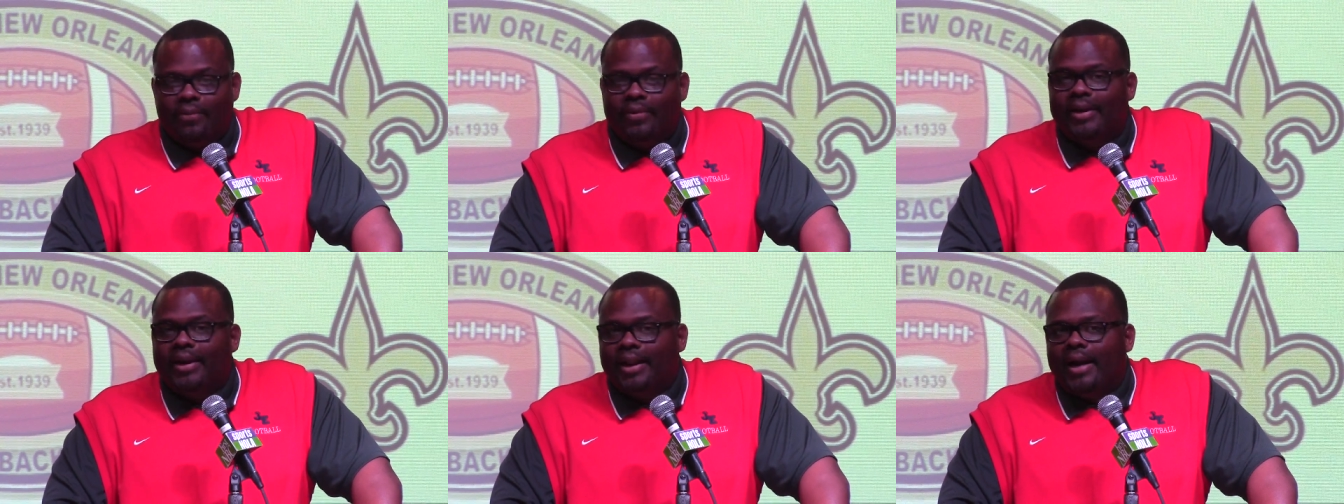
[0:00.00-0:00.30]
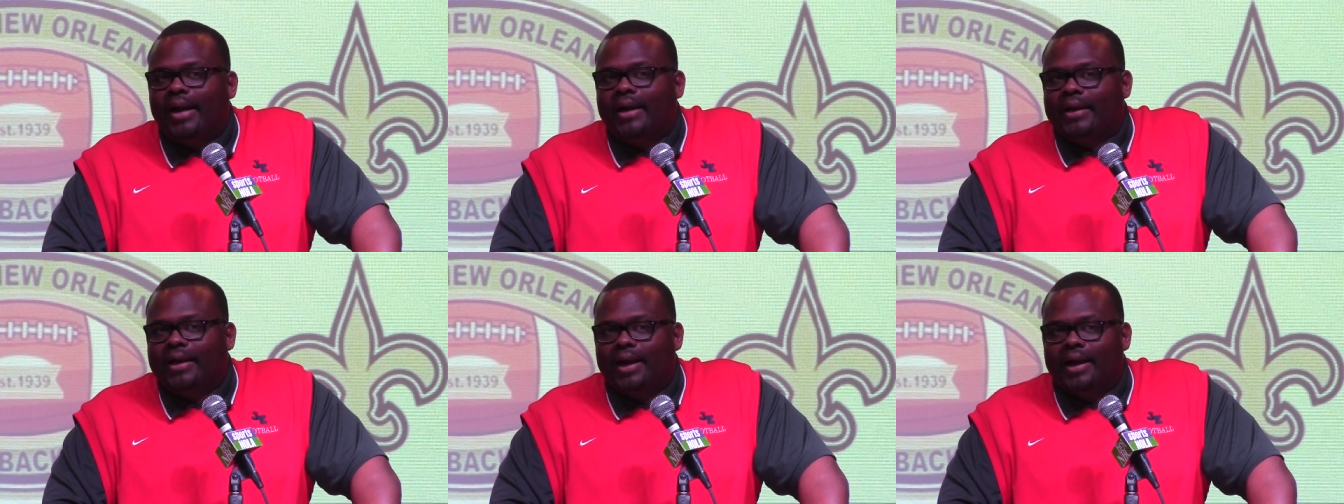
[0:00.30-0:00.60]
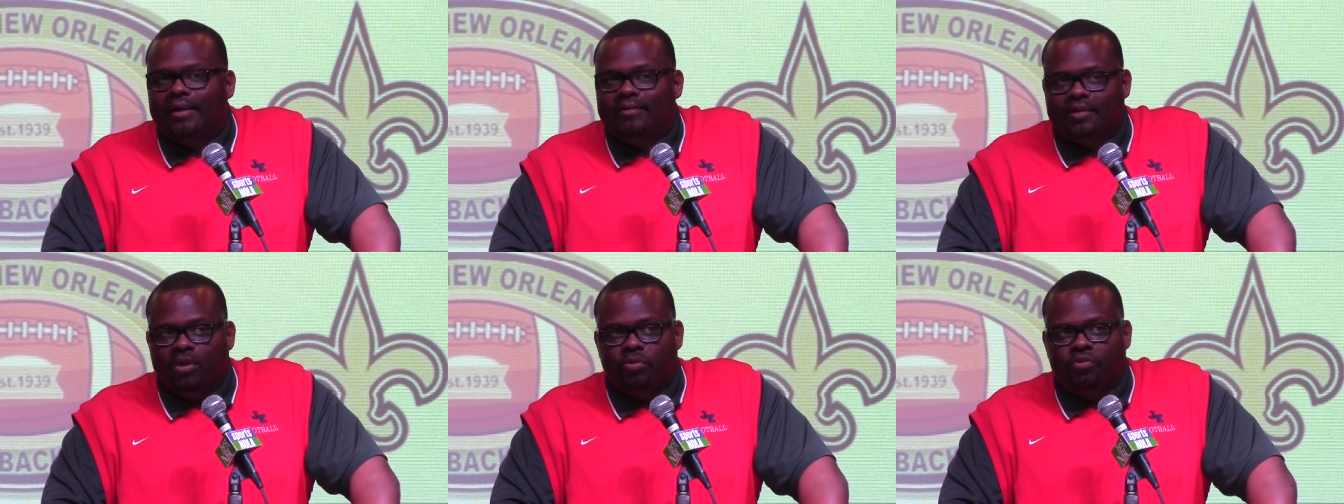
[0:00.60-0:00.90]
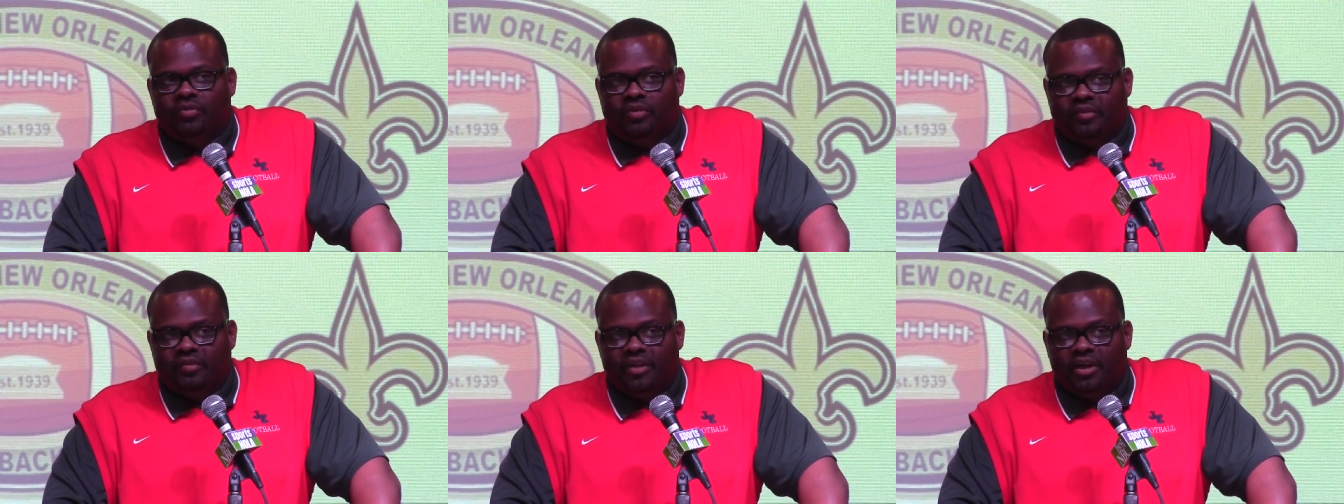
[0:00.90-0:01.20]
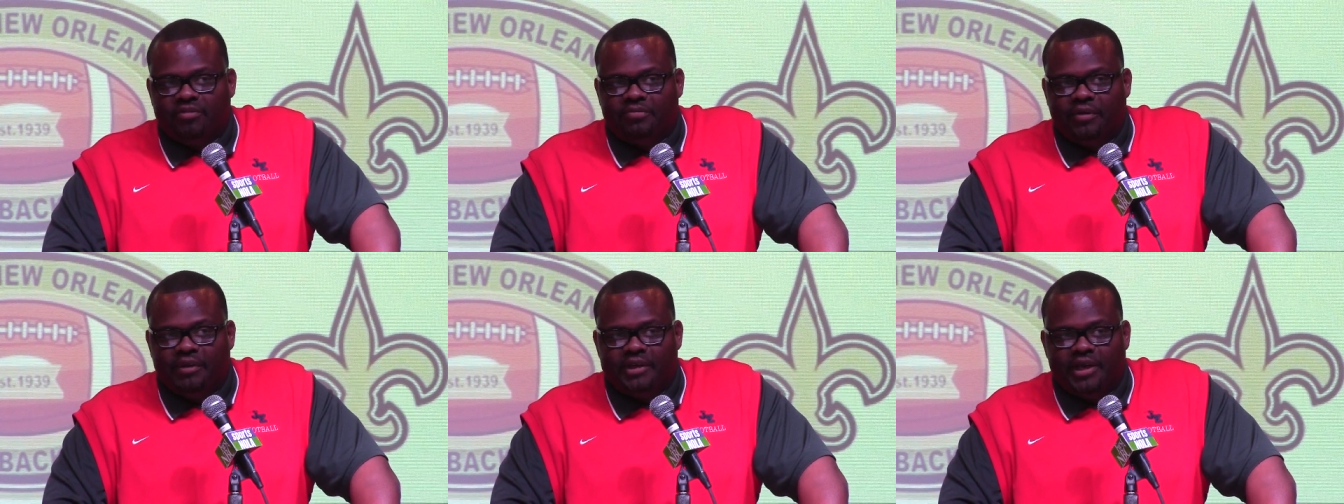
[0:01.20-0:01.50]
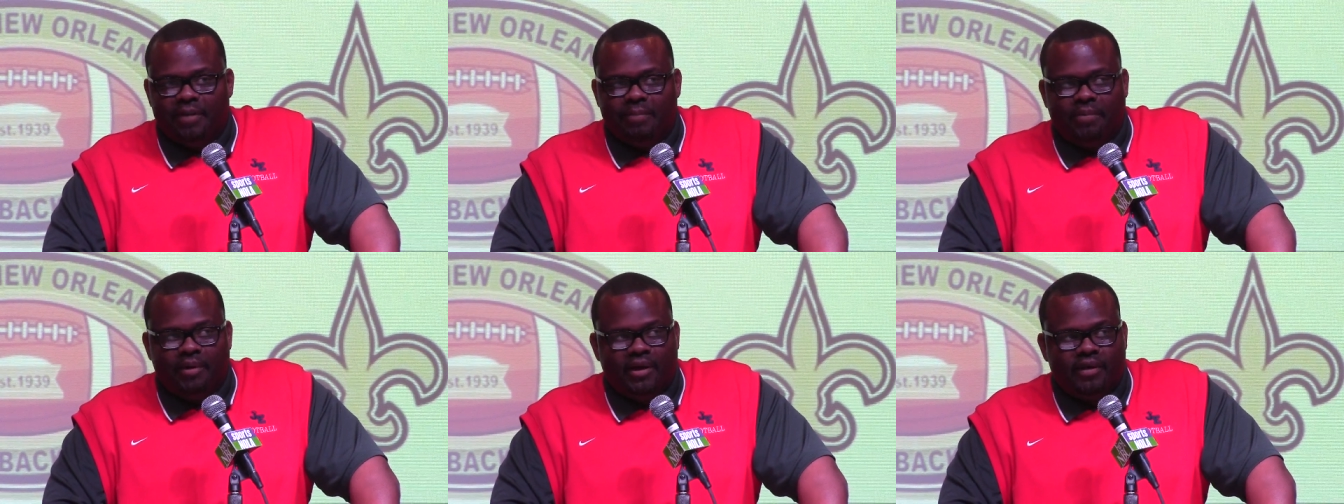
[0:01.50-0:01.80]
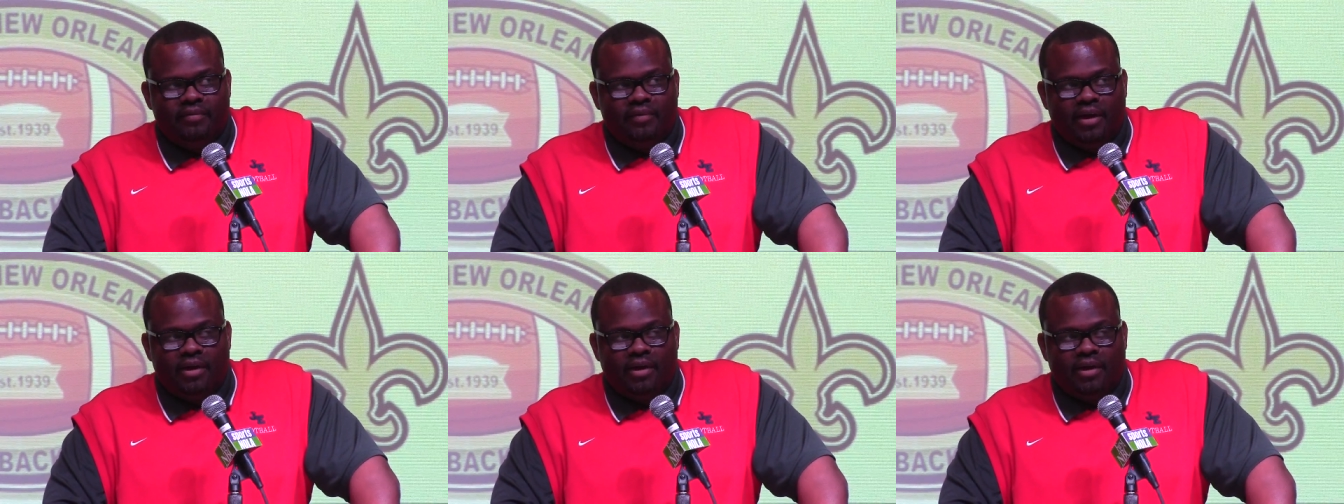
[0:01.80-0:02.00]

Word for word: We had a lot of guys that were successful at that place.